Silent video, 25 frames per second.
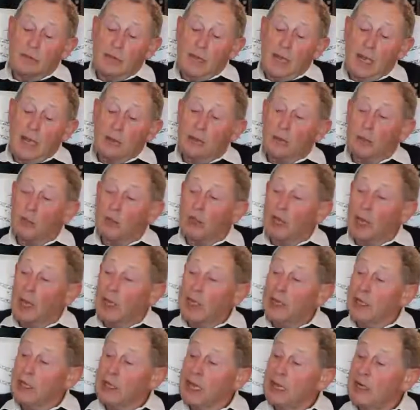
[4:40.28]
it was
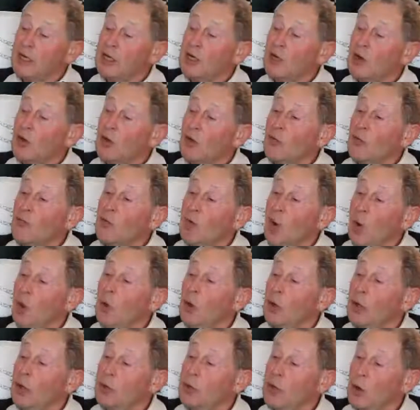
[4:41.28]
like getting on a
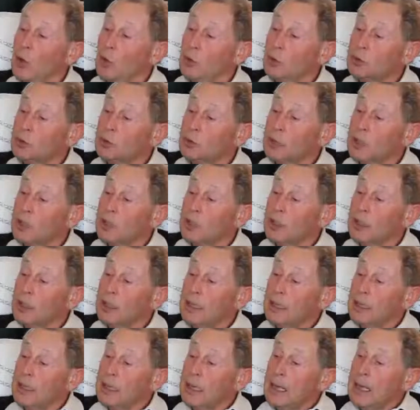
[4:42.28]
roller coaster,
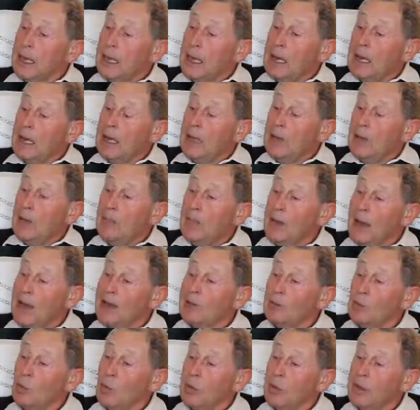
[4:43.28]
and a
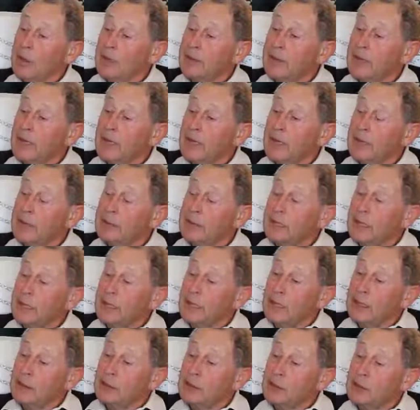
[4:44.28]
bad one at that.
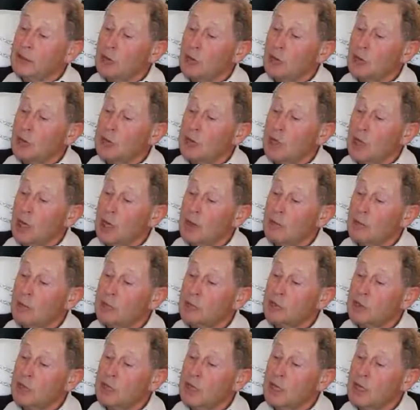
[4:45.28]
And
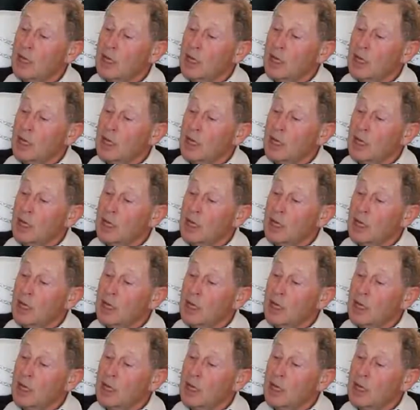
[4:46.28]
sometimes the